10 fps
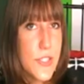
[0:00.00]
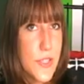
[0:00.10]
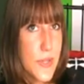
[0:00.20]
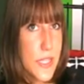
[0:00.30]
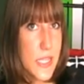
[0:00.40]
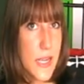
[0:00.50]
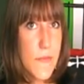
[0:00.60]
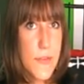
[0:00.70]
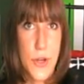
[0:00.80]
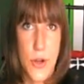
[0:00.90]
Do the same
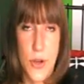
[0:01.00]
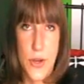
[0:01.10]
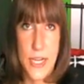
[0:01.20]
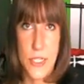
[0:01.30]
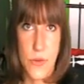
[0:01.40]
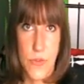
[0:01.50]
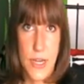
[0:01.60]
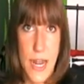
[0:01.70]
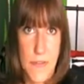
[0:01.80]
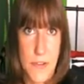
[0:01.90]
for your earnings over
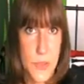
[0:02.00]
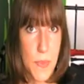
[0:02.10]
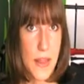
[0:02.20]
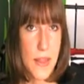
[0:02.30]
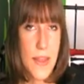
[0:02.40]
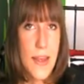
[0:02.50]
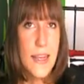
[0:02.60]
an average month.